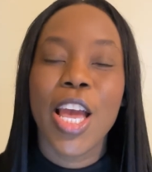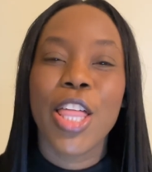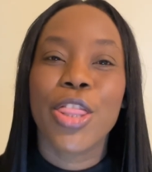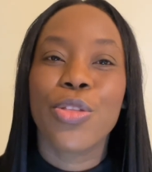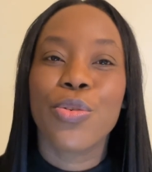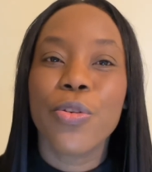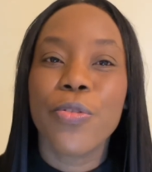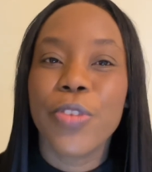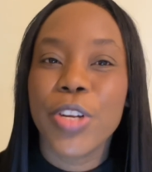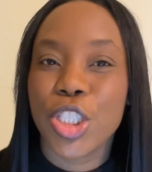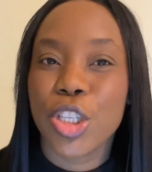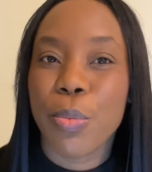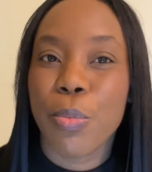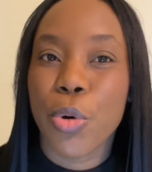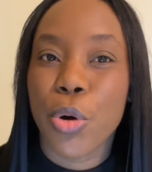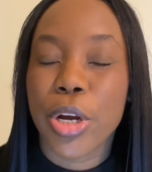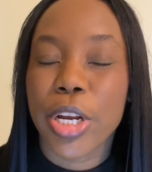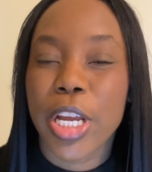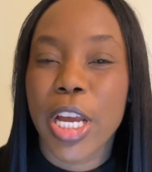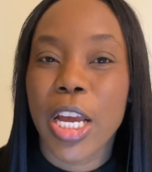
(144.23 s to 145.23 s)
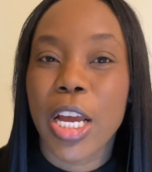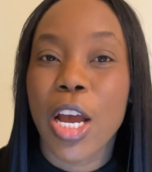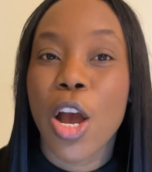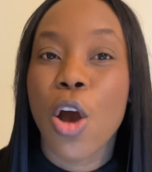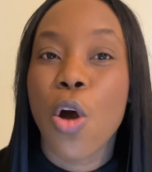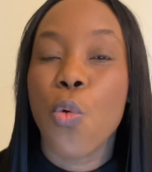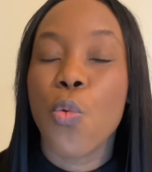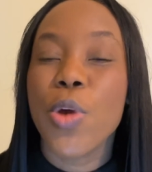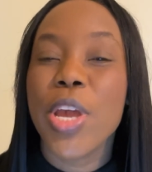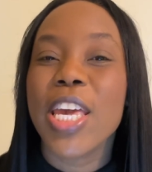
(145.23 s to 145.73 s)
Through vision boarding,
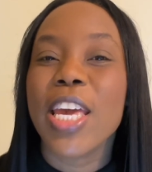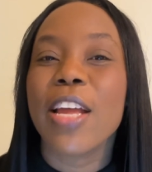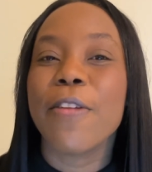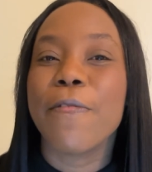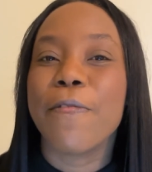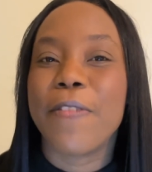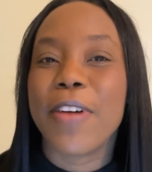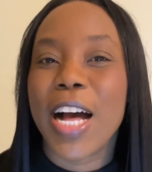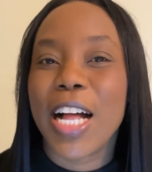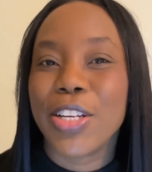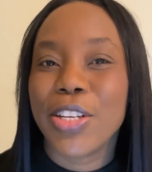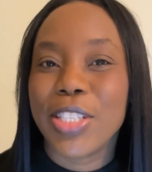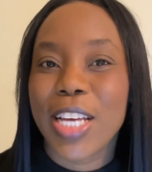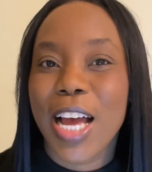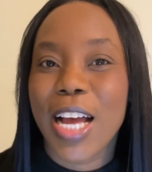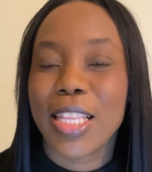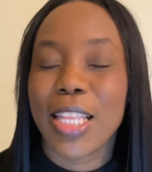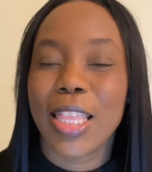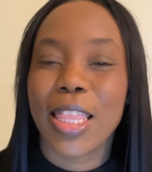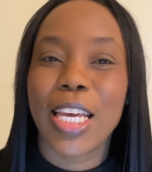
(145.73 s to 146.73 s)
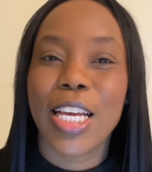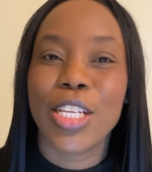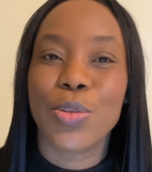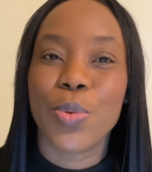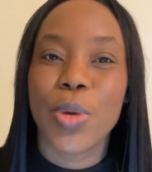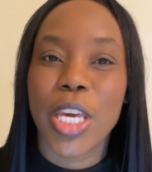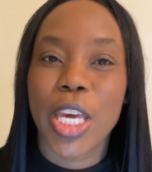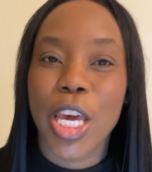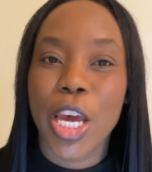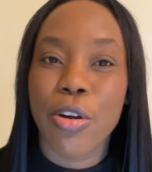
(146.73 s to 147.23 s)
we can value tag the things we
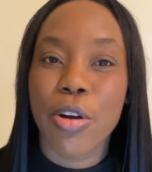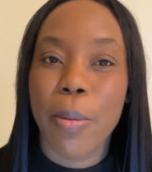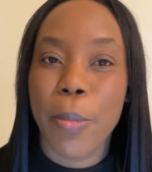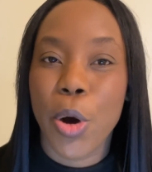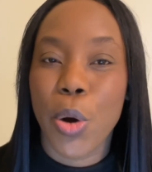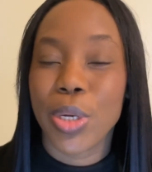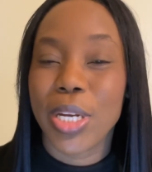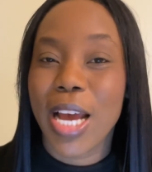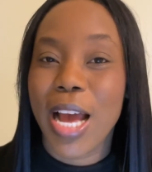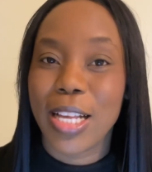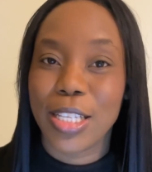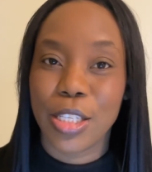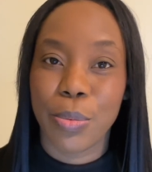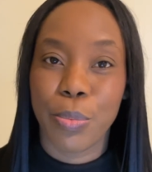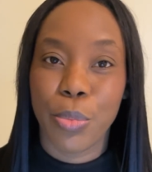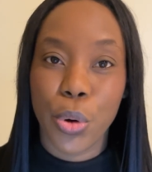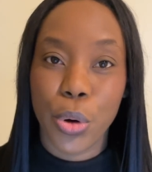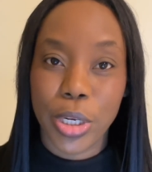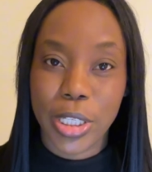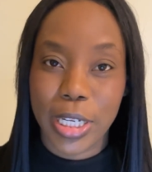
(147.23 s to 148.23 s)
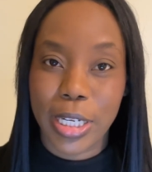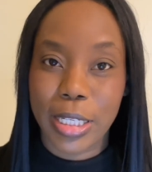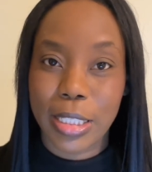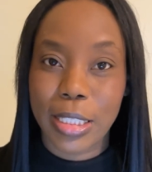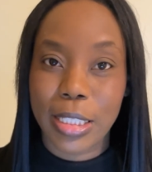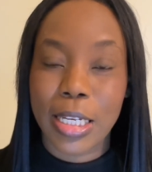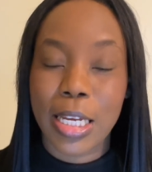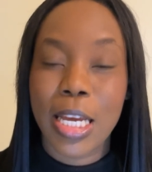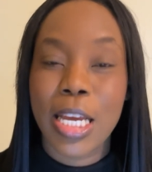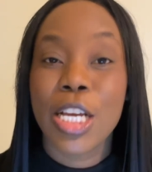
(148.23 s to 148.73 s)
care about as important,
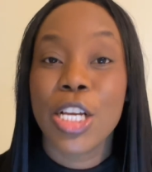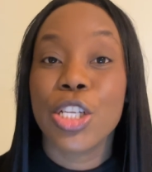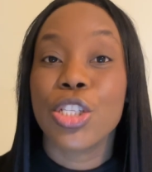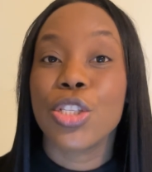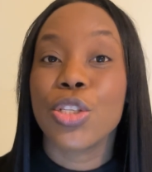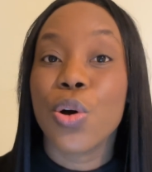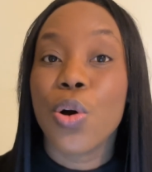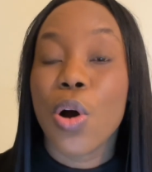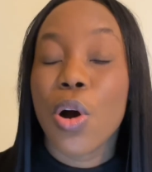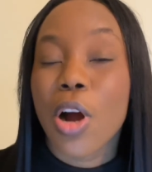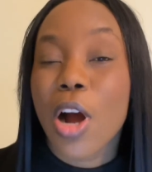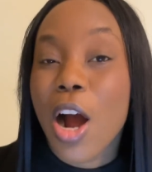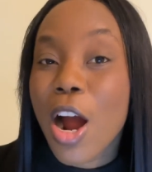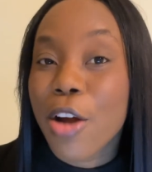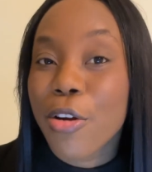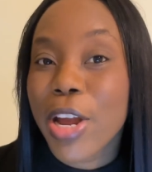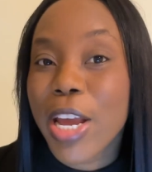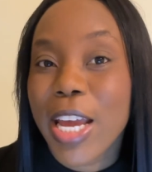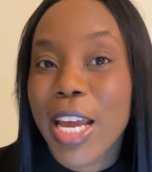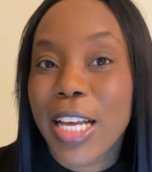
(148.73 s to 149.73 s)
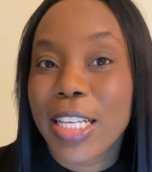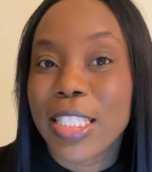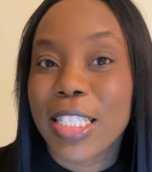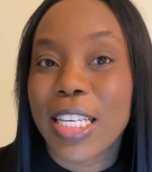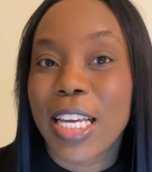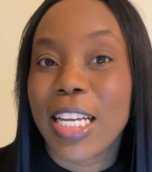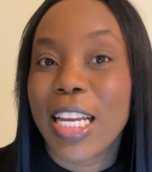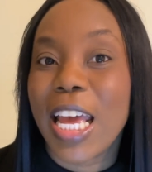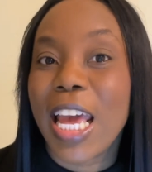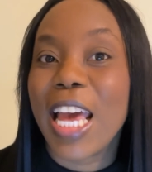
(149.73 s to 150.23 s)
so our RAS
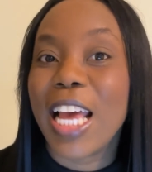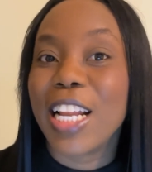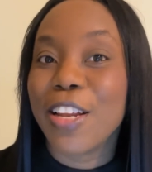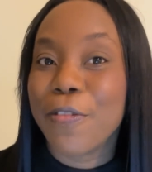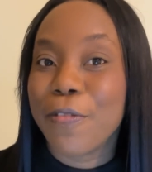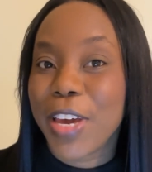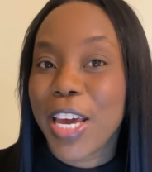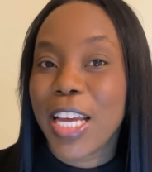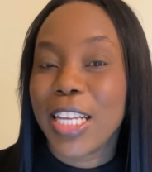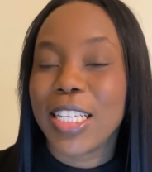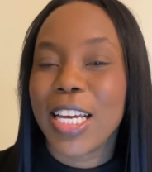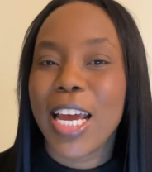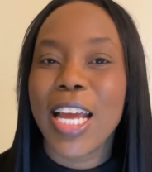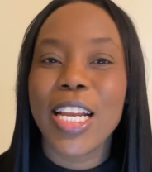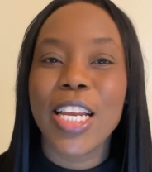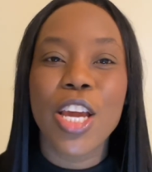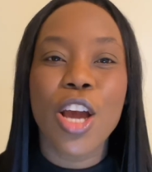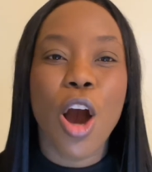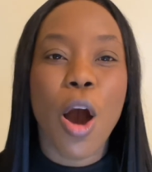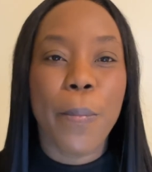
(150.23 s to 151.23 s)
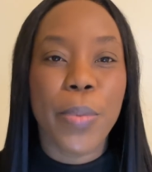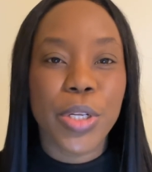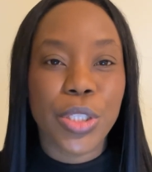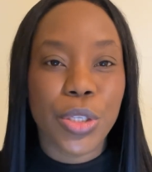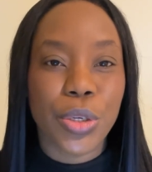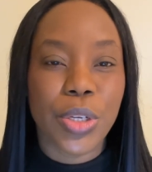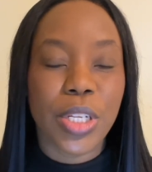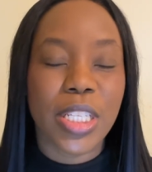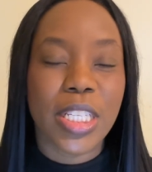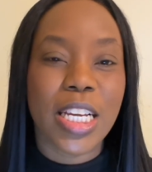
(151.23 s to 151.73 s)
can elevate any
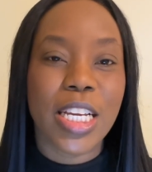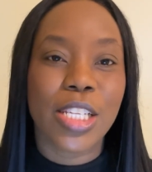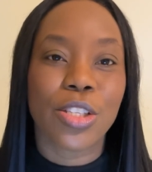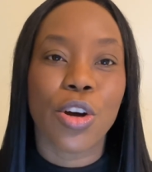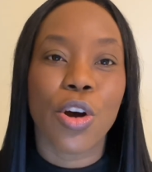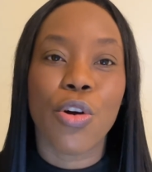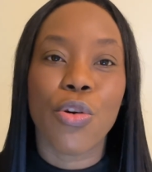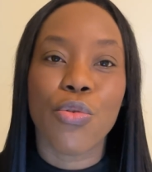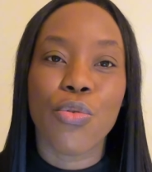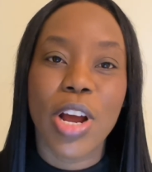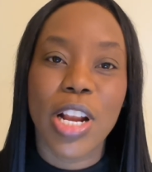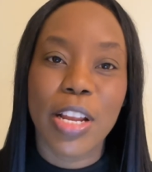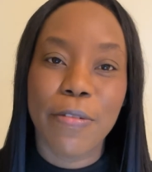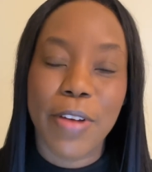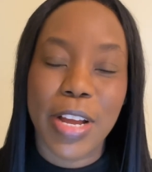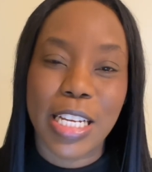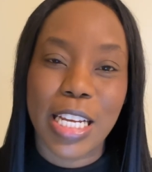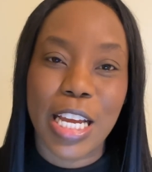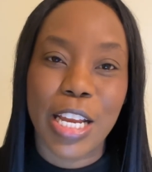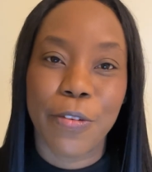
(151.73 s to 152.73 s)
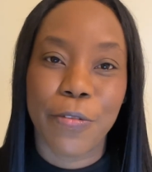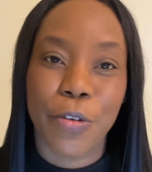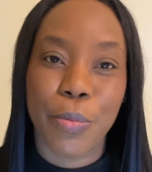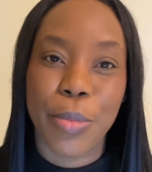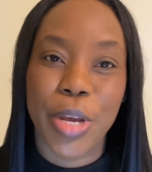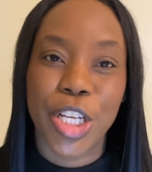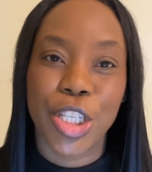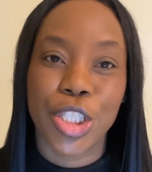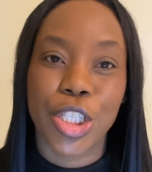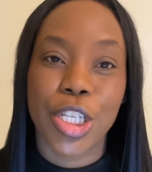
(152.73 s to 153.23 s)
opportunities or relevant
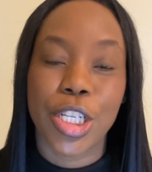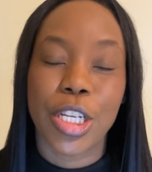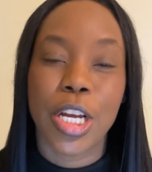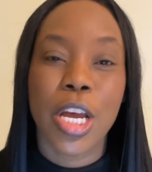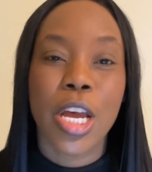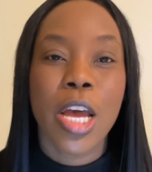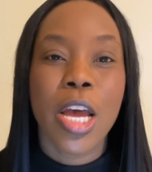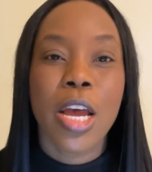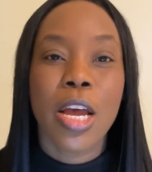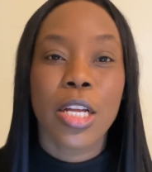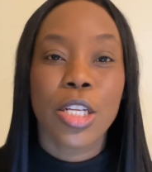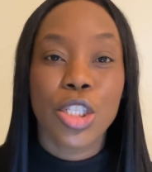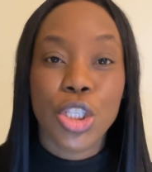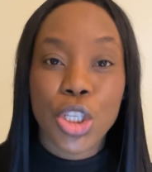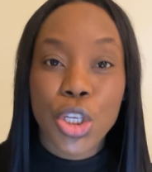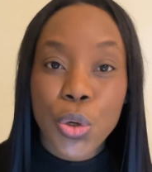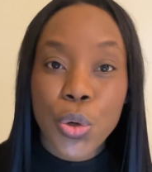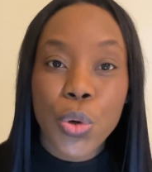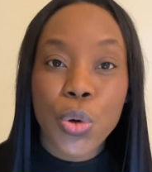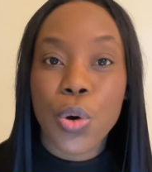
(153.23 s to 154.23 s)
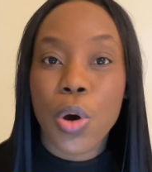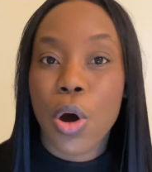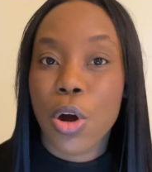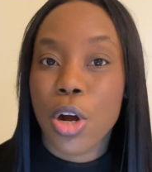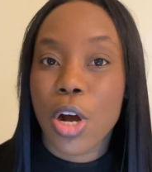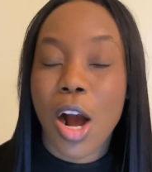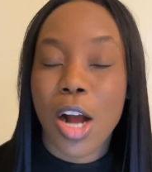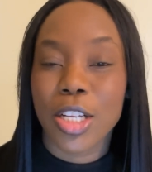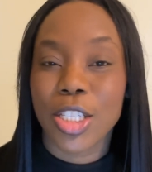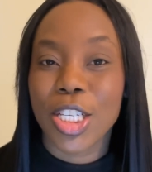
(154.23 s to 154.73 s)
information to our
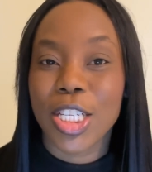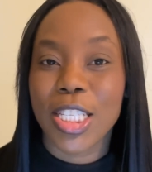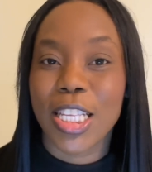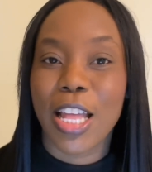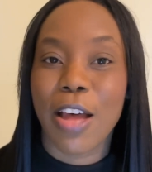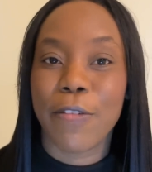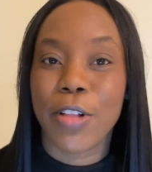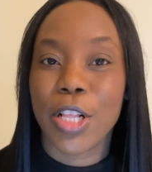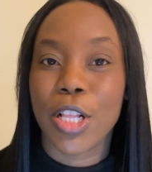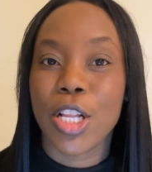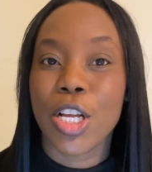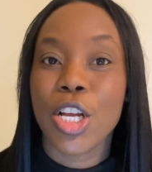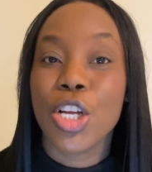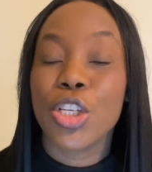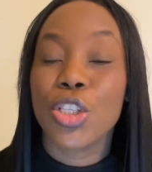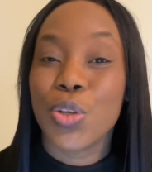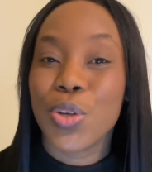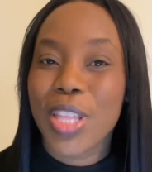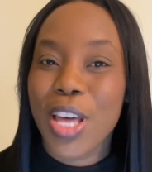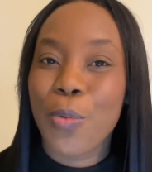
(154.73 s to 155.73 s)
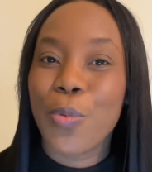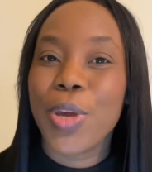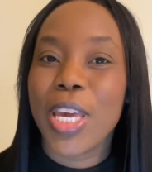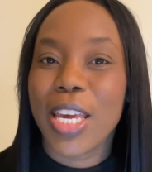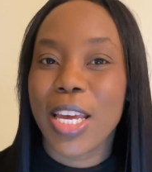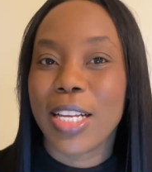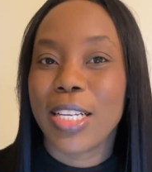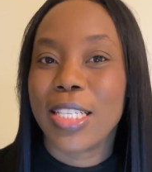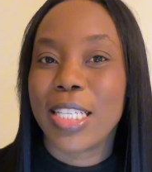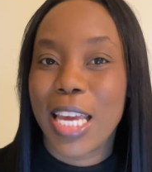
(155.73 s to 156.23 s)
conscious level so that we
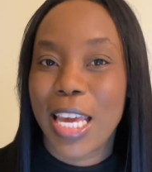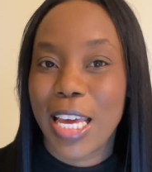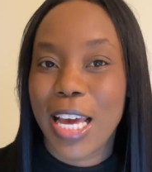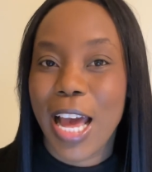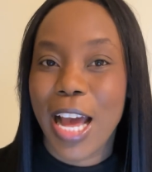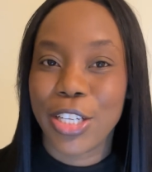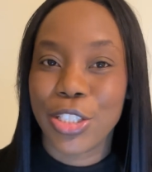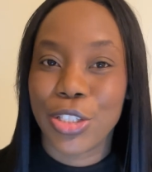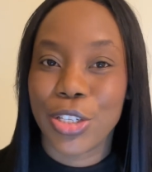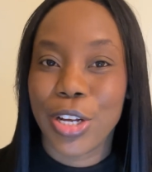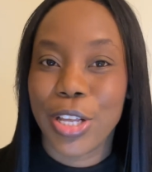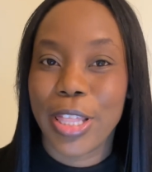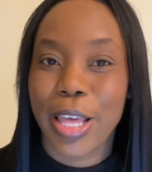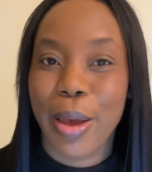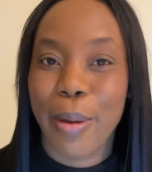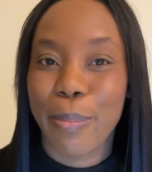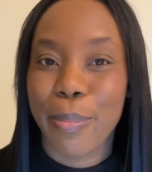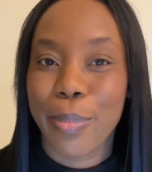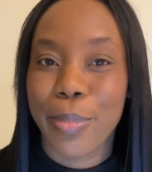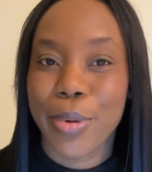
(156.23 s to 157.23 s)
can take action on them.